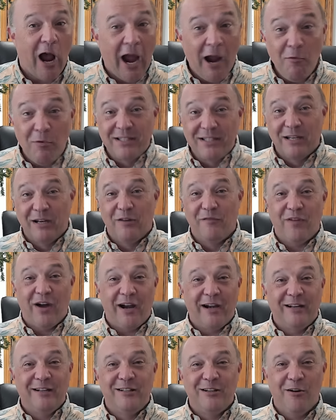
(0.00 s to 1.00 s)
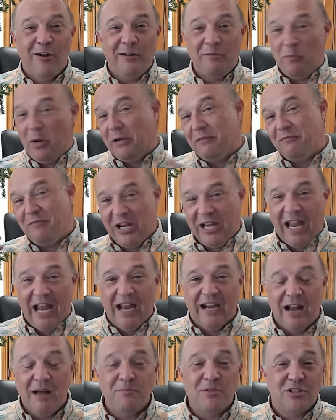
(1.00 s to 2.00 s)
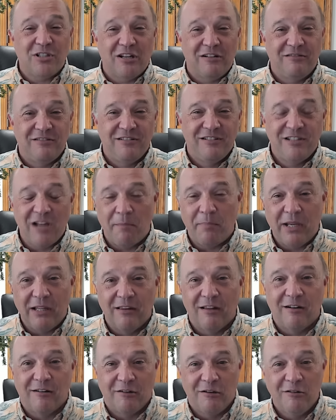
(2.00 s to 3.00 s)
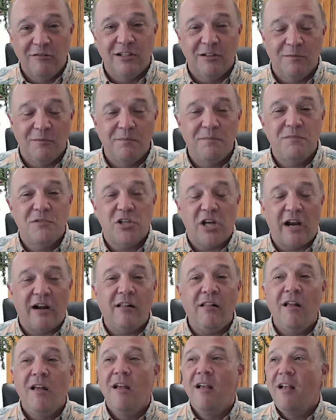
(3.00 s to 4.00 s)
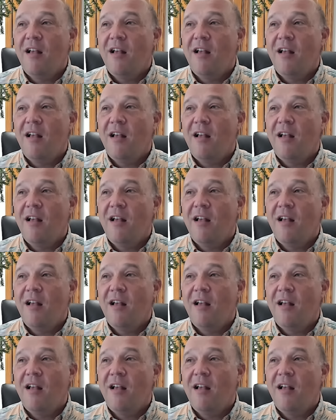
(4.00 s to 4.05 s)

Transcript: I wasn't invited to it, but again, I'm just a dumpy little YouTube channel.